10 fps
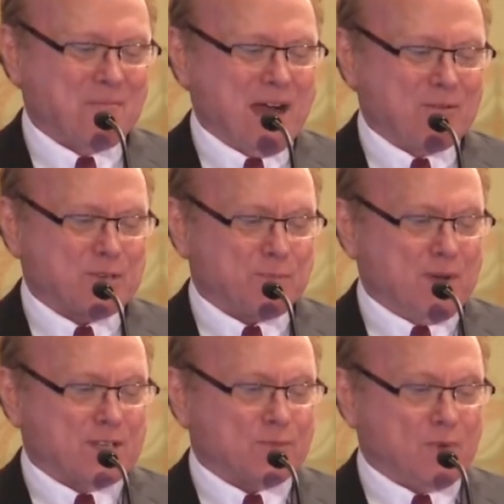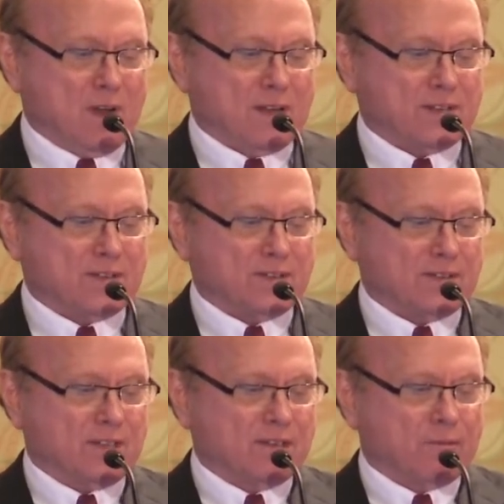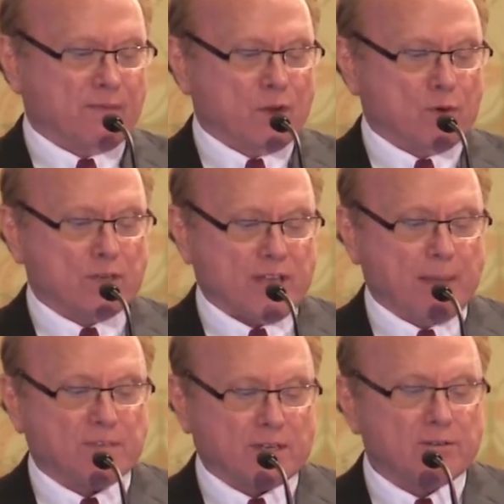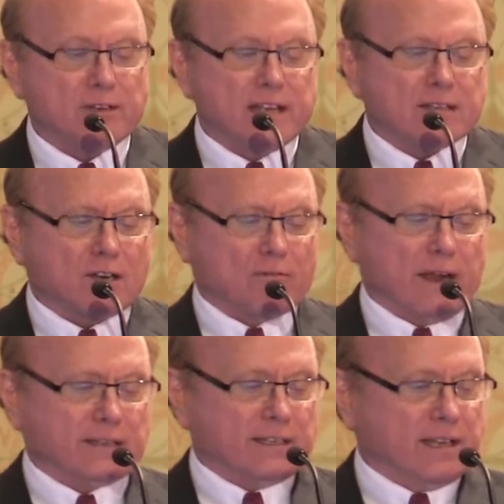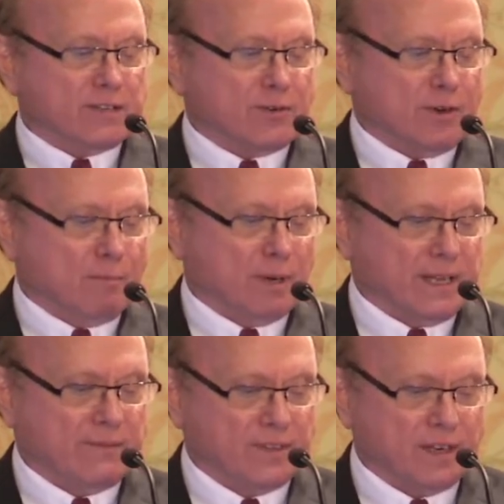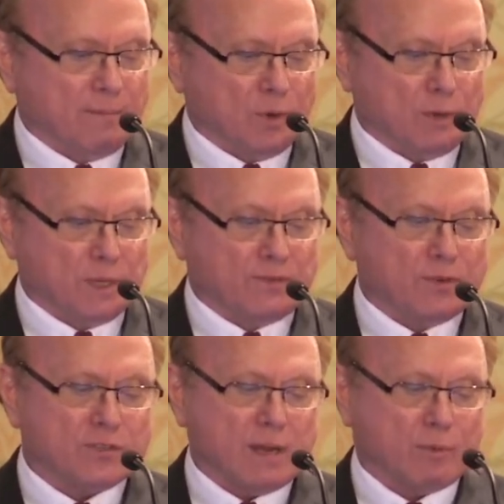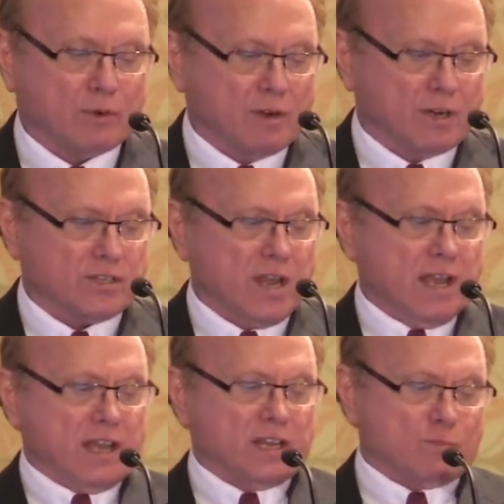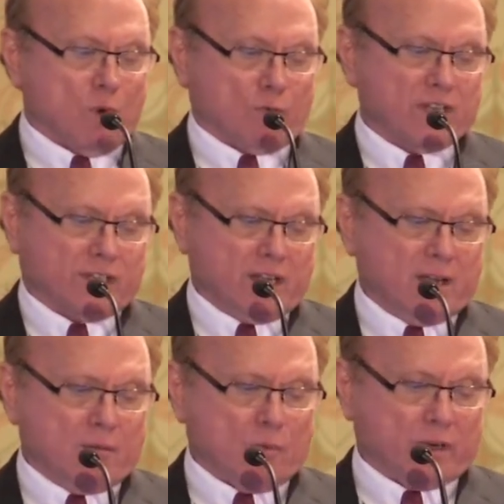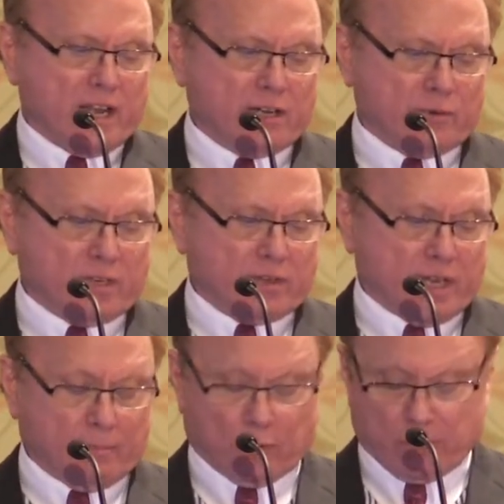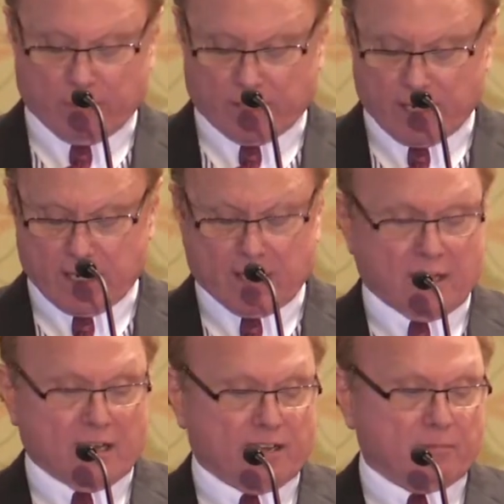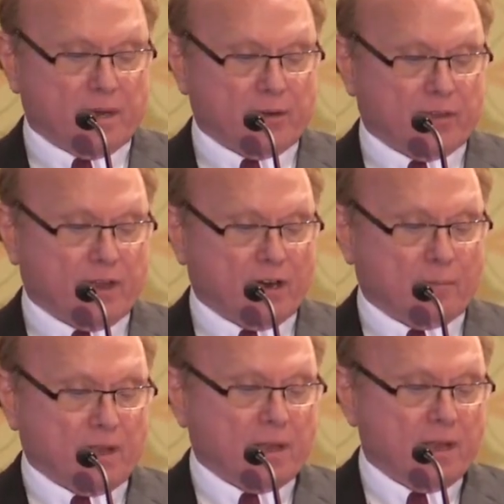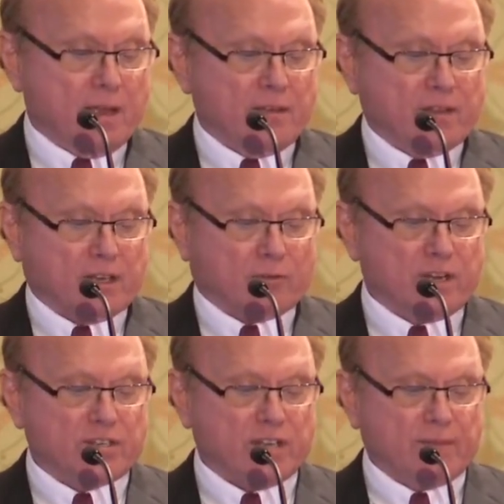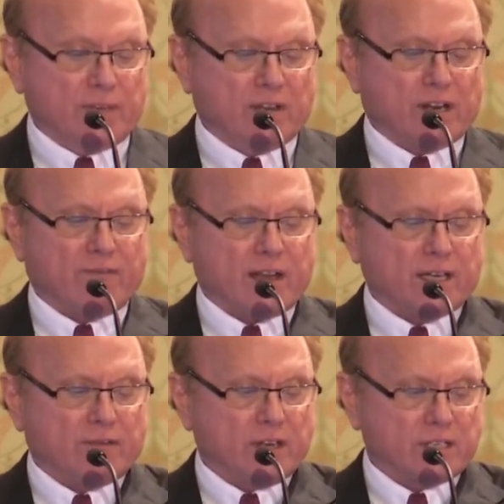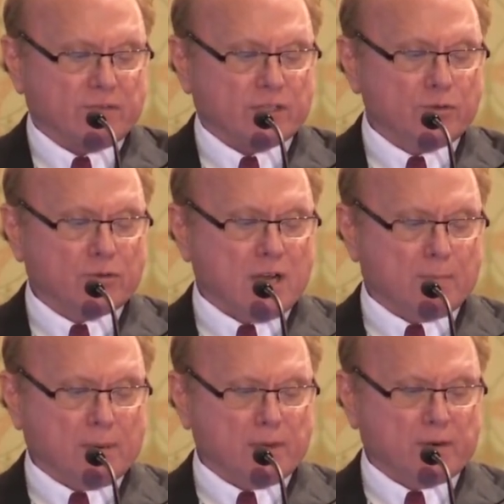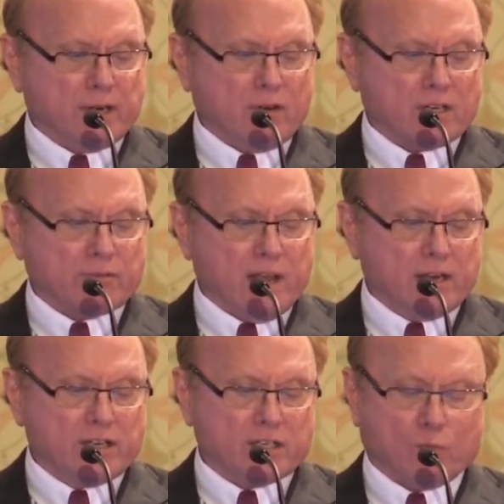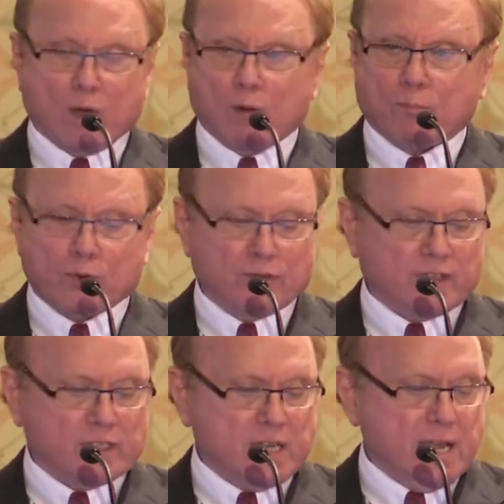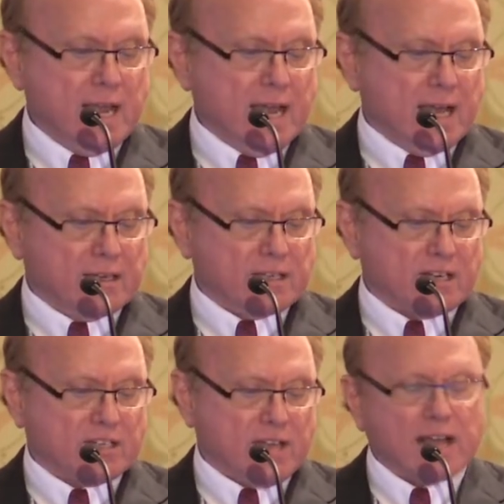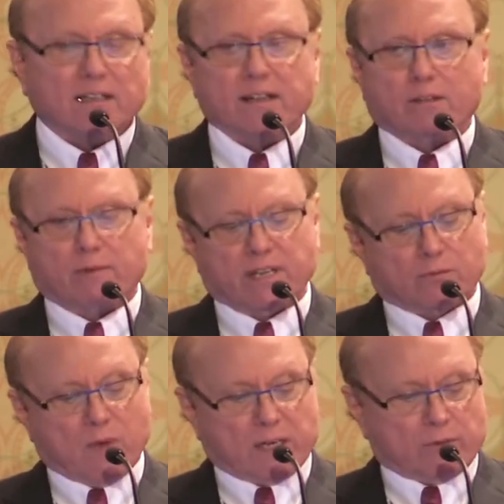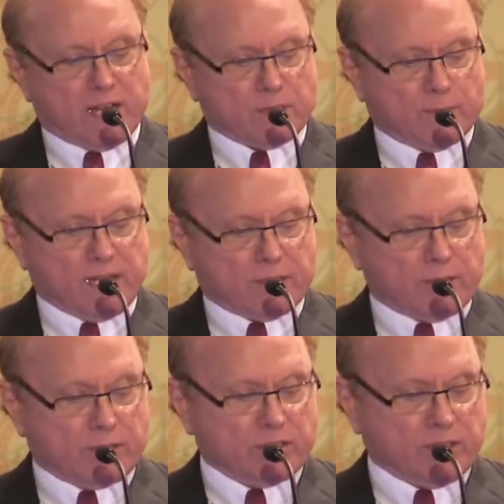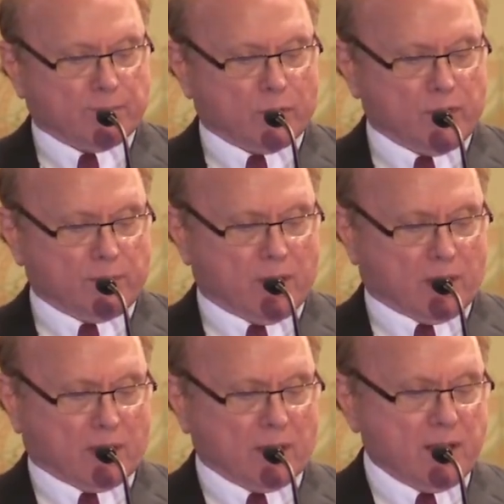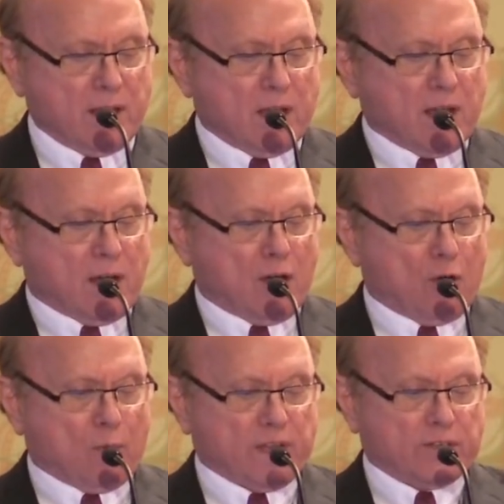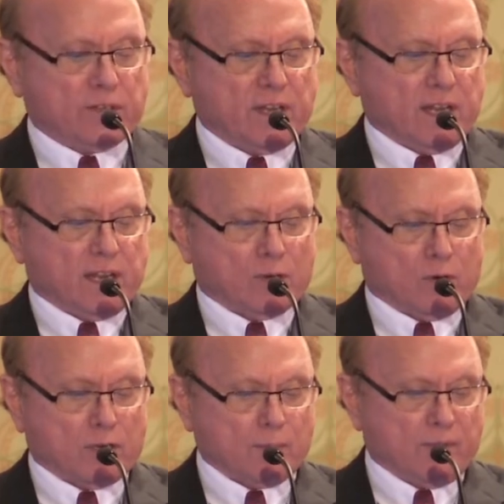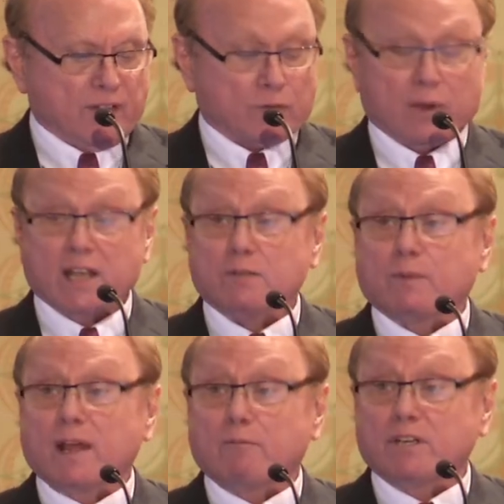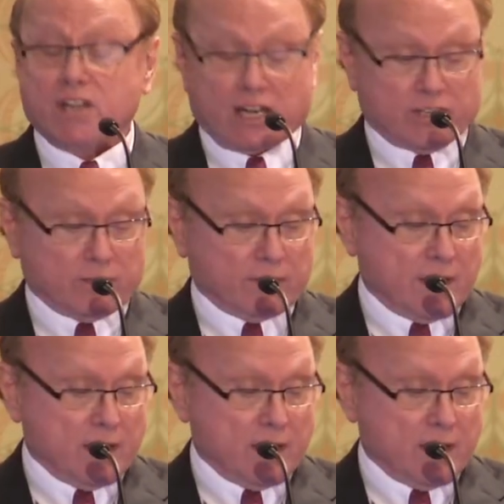My response was, the reviewer is absolutely incorrect in his or her belief that employment of 2 separate drugs is more risky, more dangerous than employment of monotherapy. The increased safety and effectiveness of a 2 complementary drug strategy is well proven and is exactly the reason why transplant surgeons employ the model always in order to prevent transplant rejection.